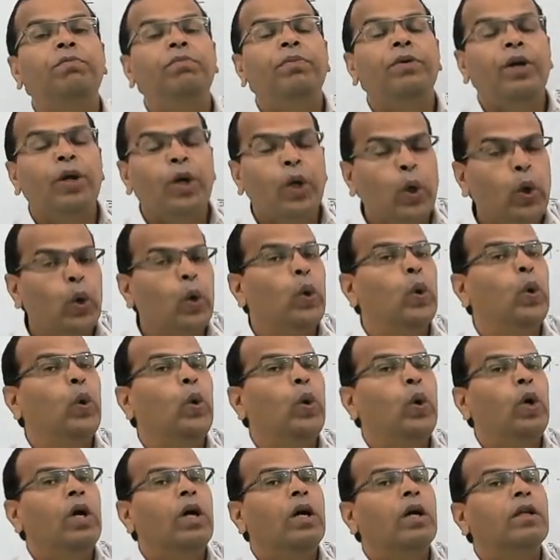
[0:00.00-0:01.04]

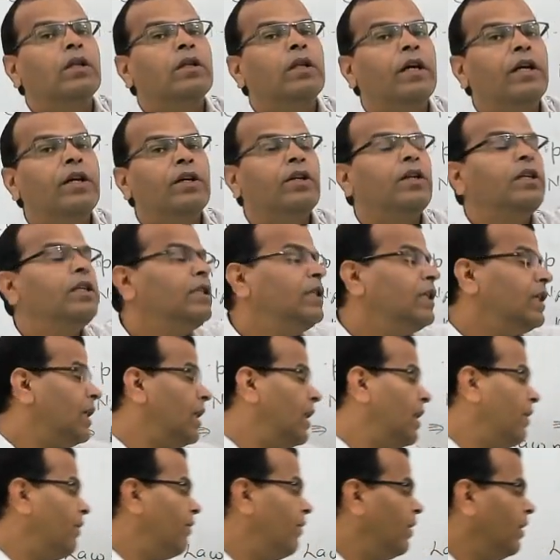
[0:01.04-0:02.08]
below the intrinsic
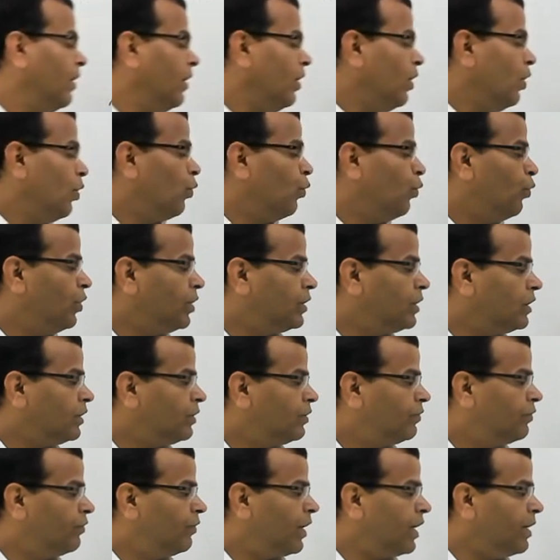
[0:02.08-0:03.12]
level which
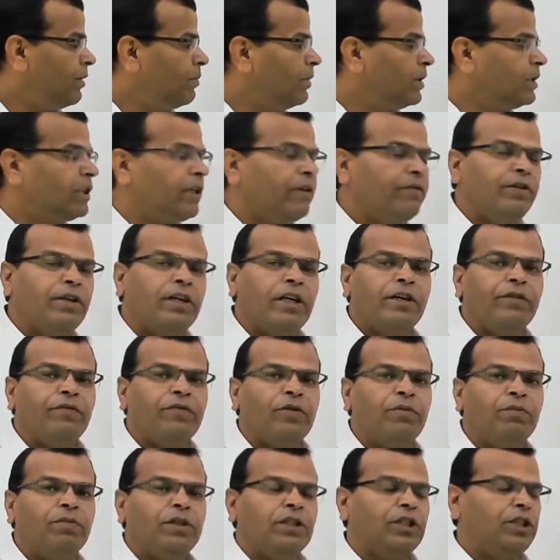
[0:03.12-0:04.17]
is very much evident
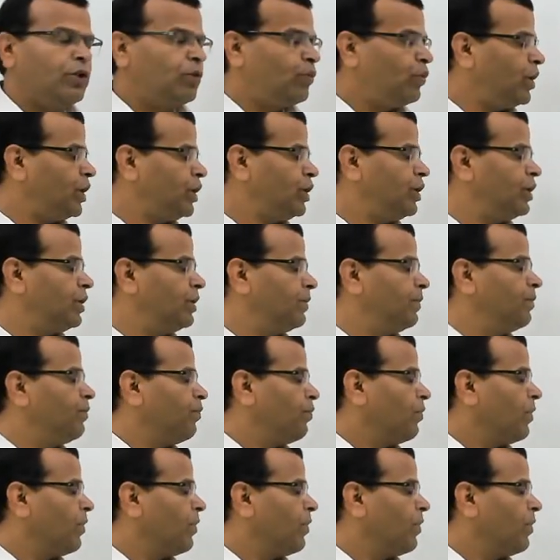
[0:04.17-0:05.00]
from this equation.